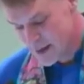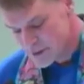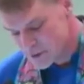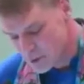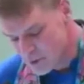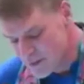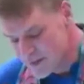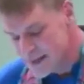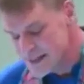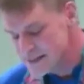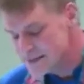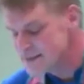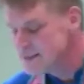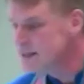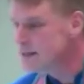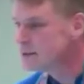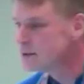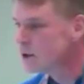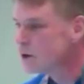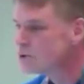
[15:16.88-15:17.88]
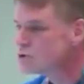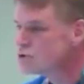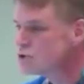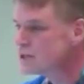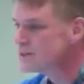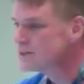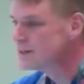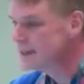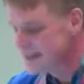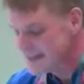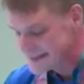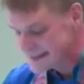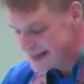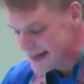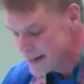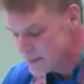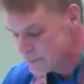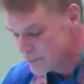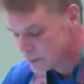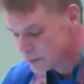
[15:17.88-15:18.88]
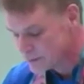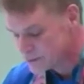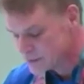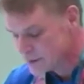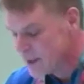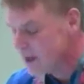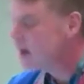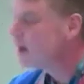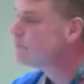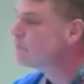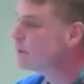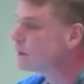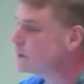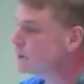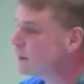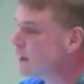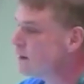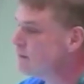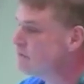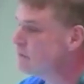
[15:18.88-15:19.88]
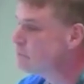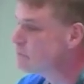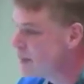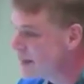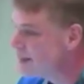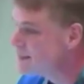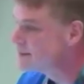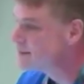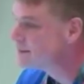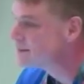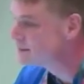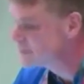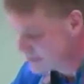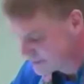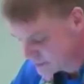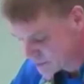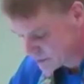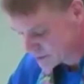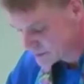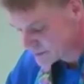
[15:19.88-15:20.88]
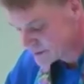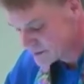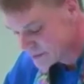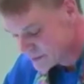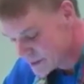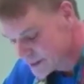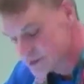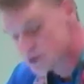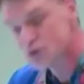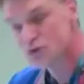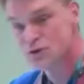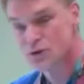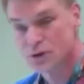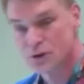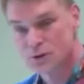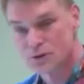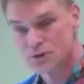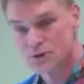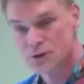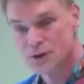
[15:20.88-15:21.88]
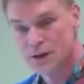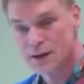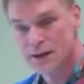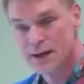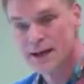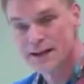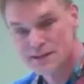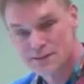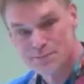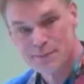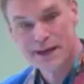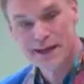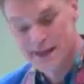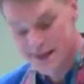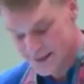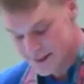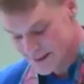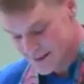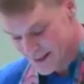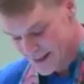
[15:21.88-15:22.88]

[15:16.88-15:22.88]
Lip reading: So these then are just examples of the love-based decisions this church has made